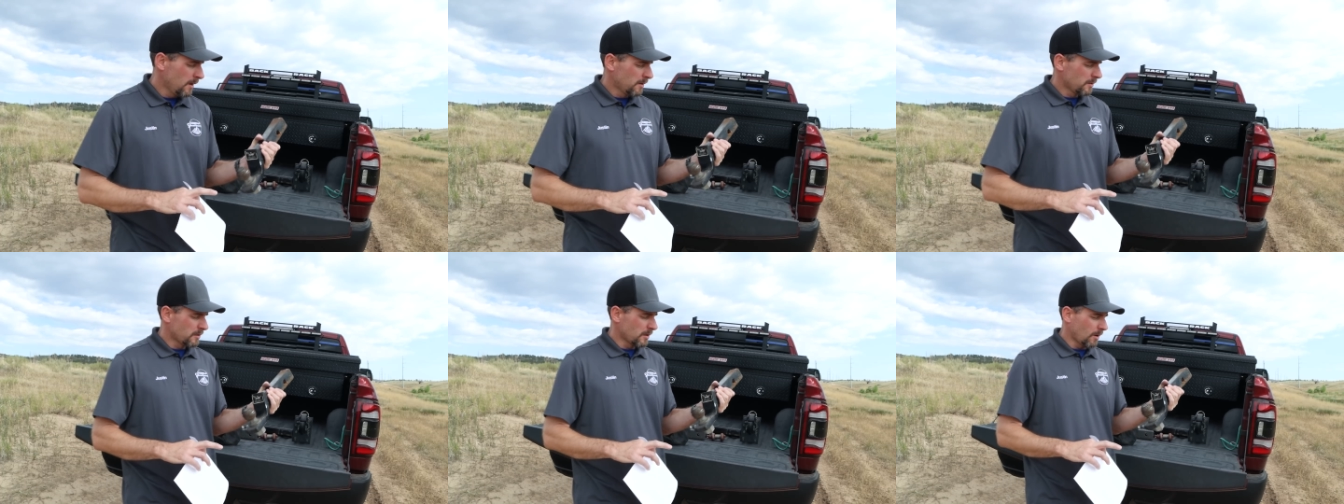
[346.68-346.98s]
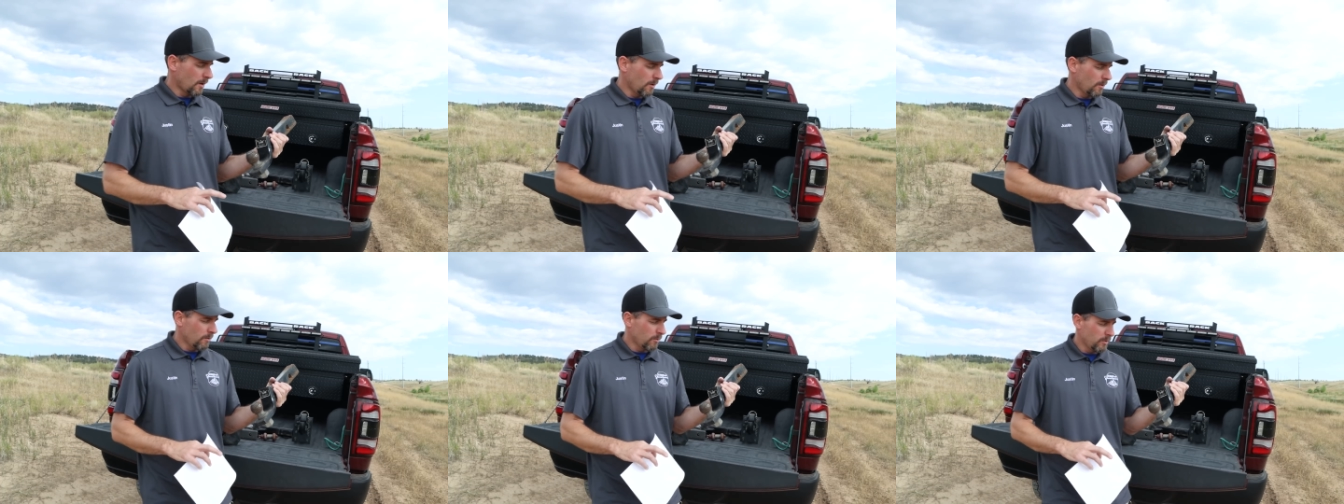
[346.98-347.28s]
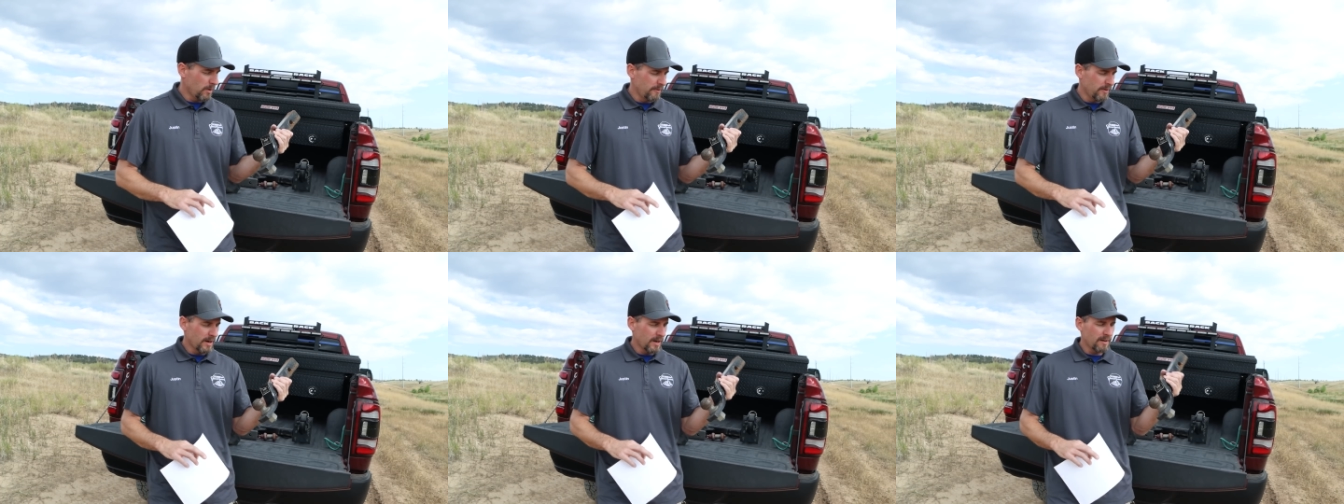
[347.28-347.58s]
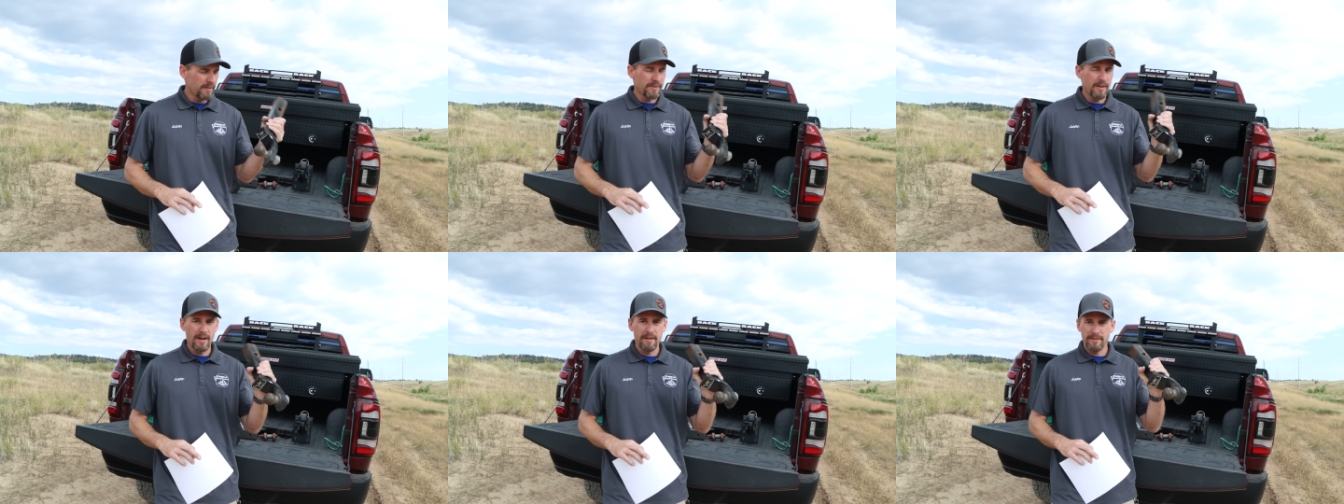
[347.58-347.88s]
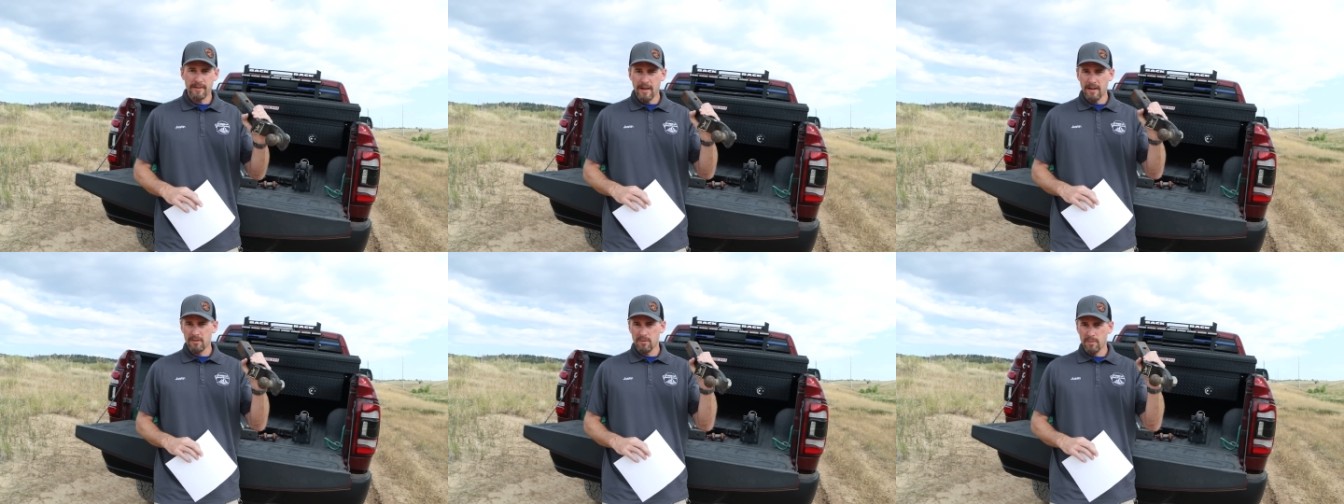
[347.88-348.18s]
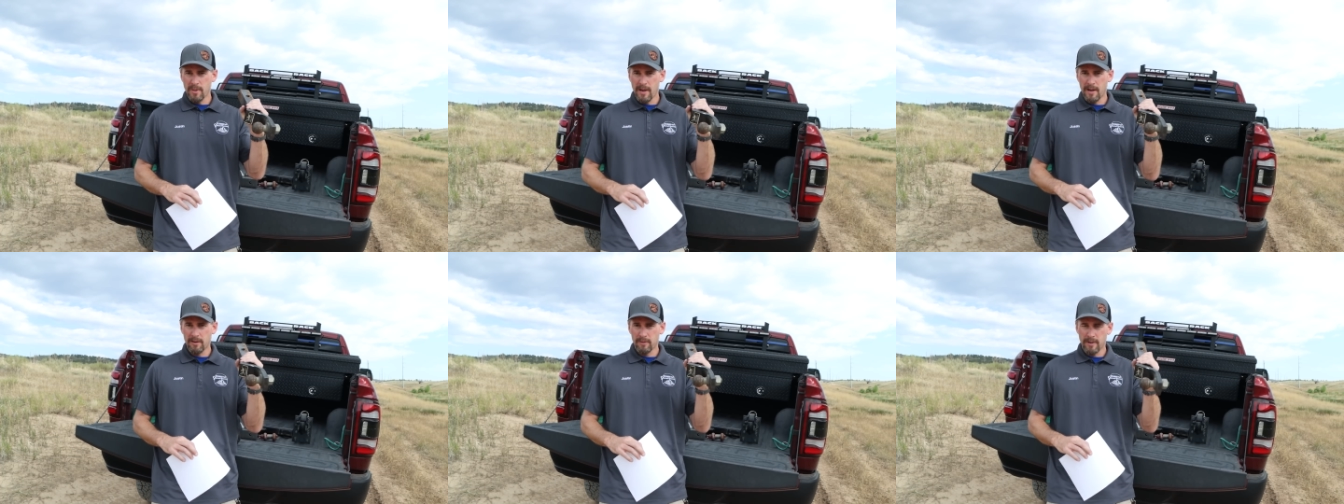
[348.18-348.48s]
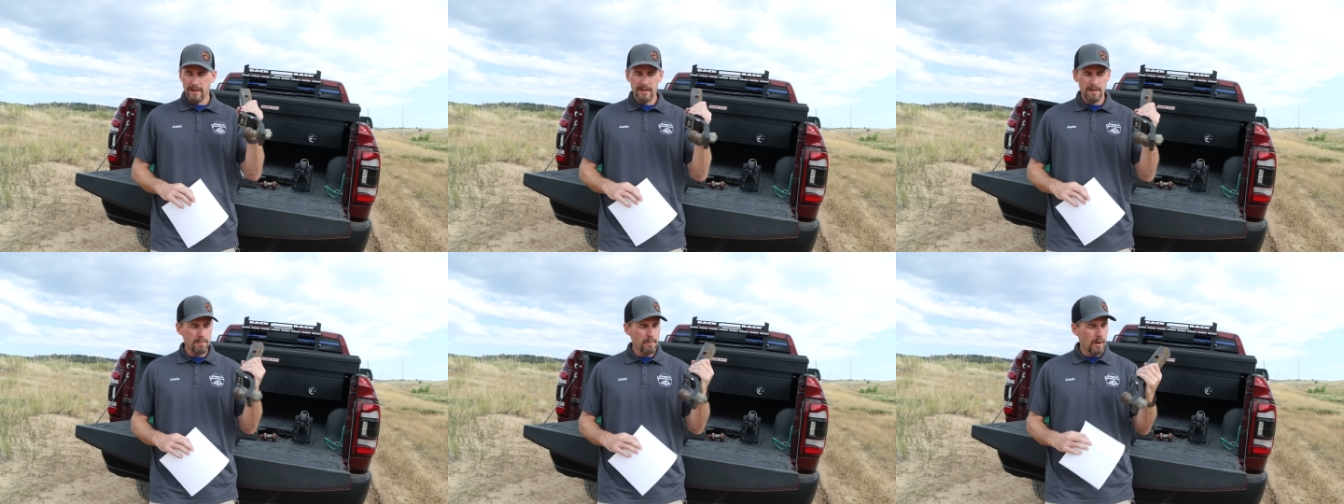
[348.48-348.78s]
So we've got a 5,000
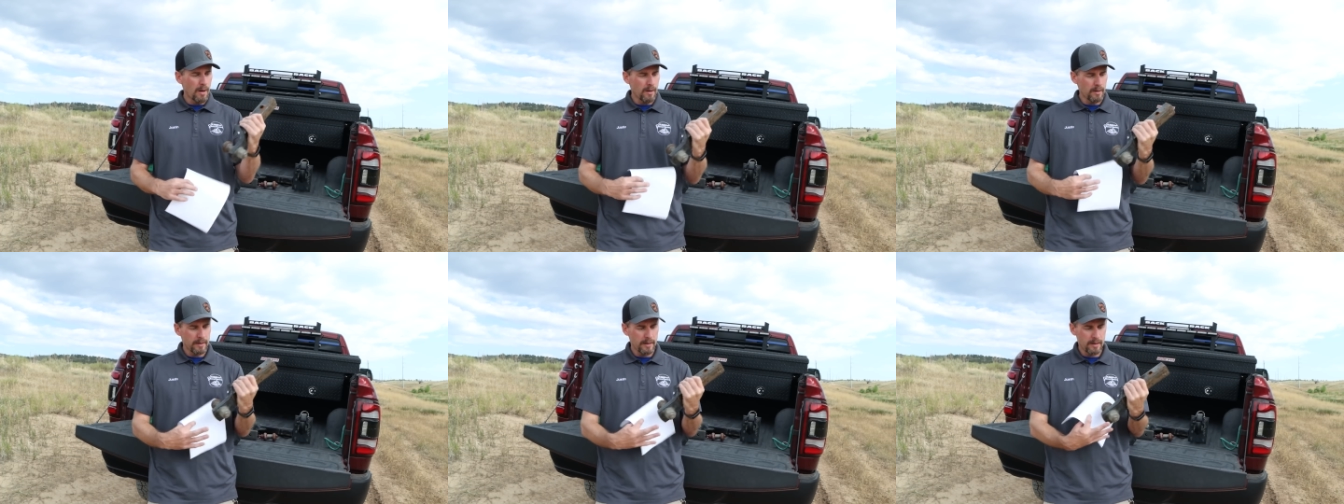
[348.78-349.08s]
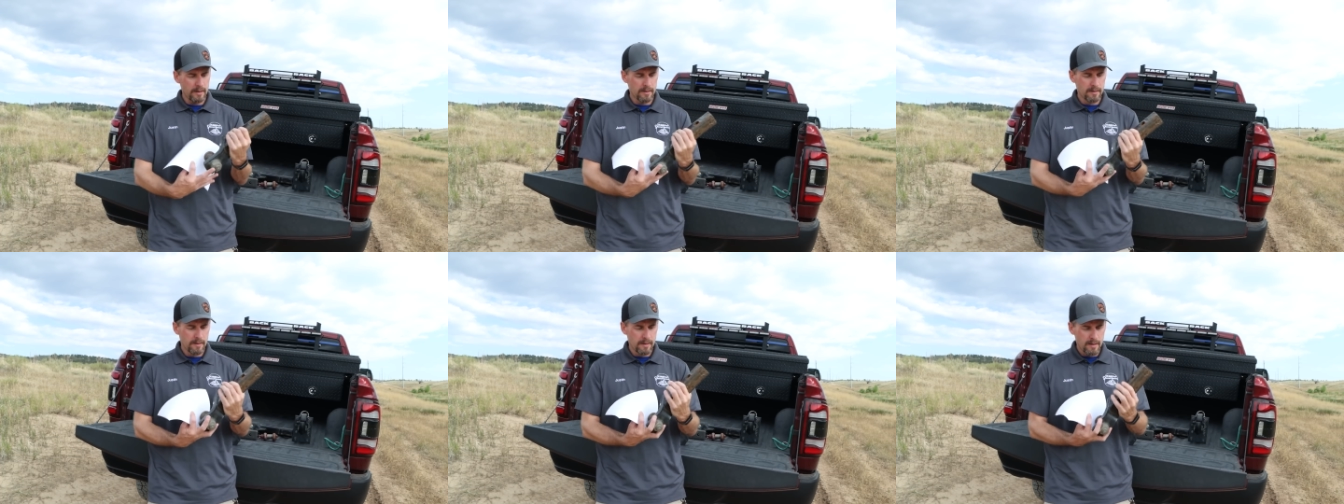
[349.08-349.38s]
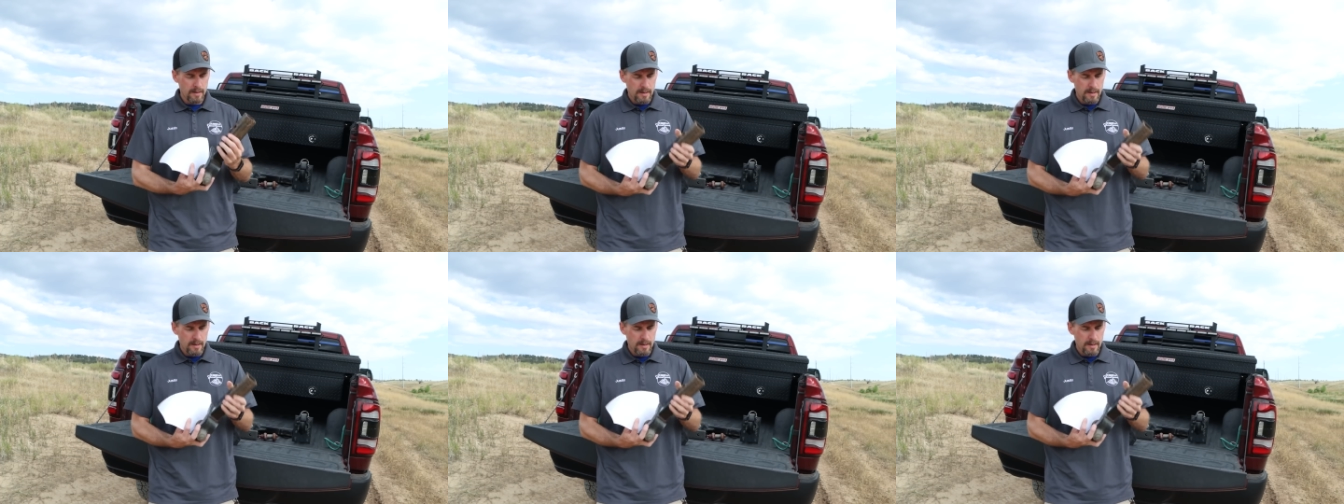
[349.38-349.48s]
pound rated ball here,